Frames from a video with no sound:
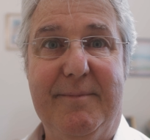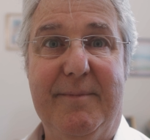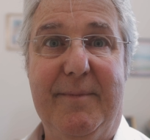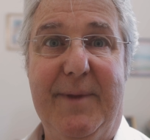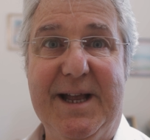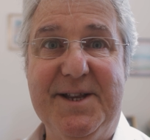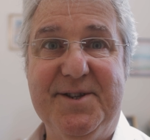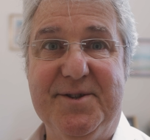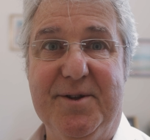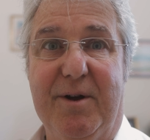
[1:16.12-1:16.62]

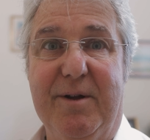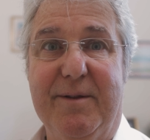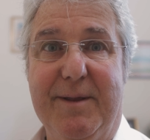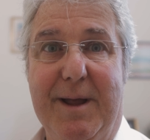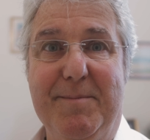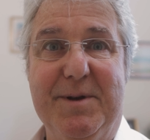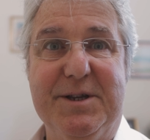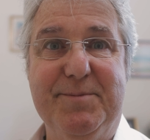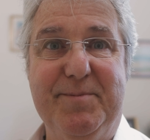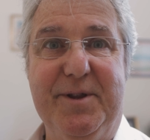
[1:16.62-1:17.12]
That's not.
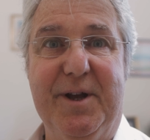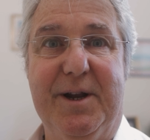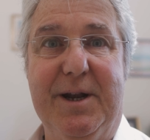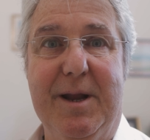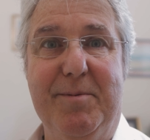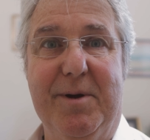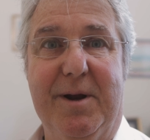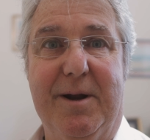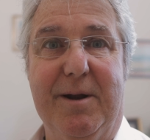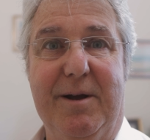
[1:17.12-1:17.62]
That must be the
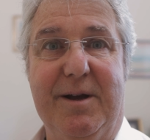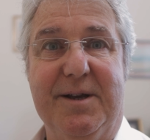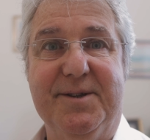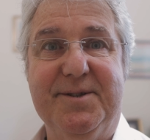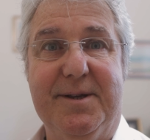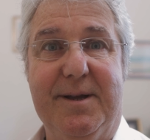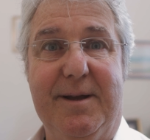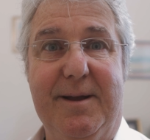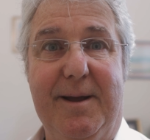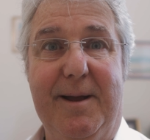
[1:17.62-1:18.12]

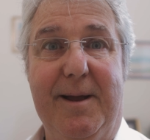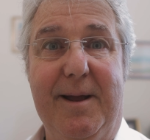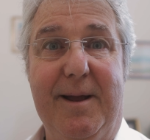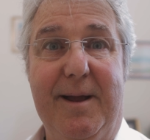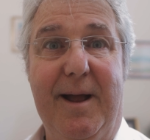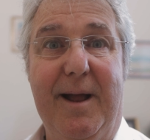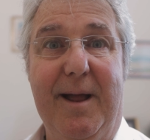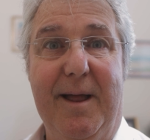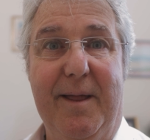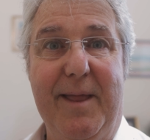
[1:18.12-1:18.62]
Glimmerglass.
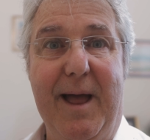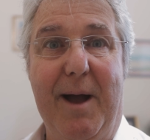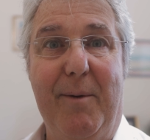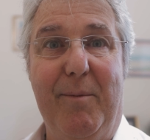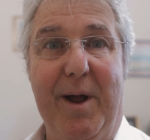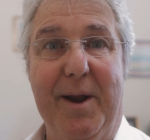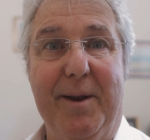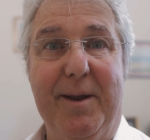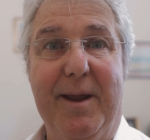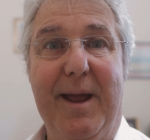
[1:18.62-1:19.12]
That
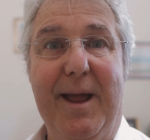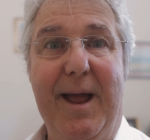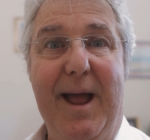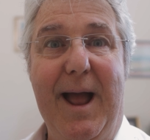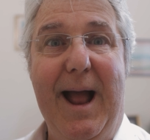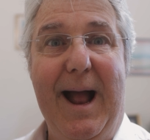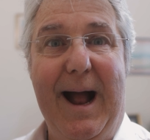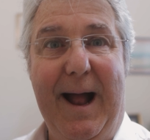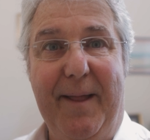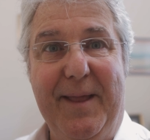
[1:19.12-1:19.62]
one.
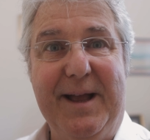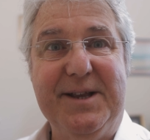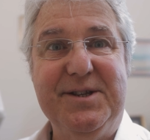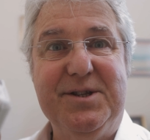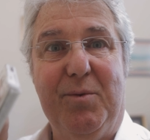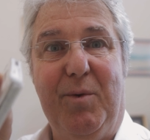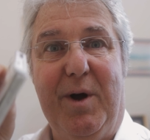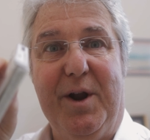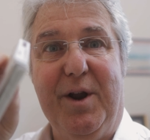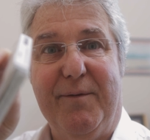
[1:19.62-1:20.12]
And that's
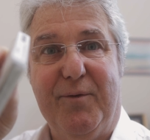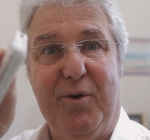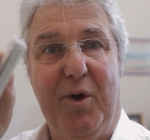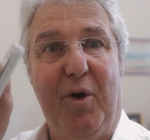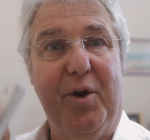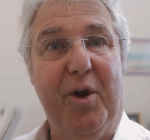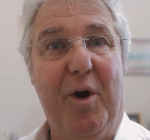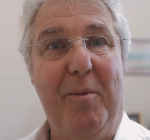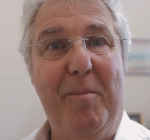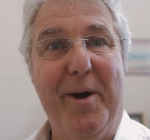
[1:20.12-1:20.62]
the one I've
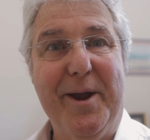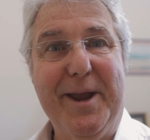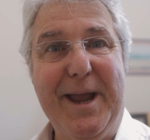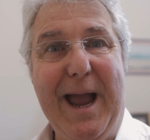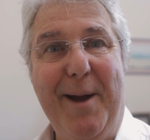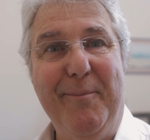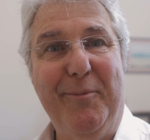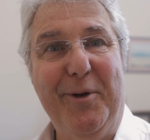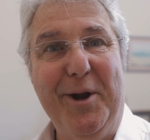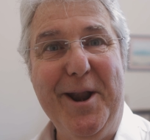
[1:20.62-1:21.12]
got on my
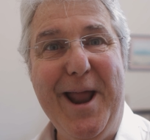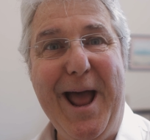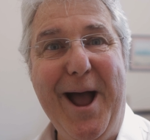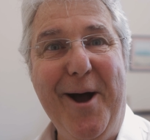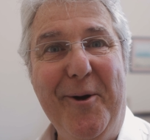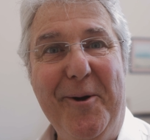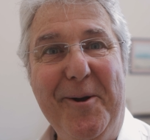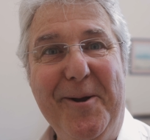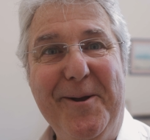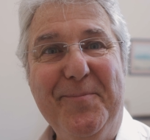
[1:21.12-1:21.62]
camera
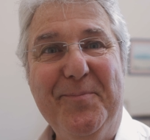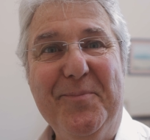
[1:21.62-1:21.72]
now.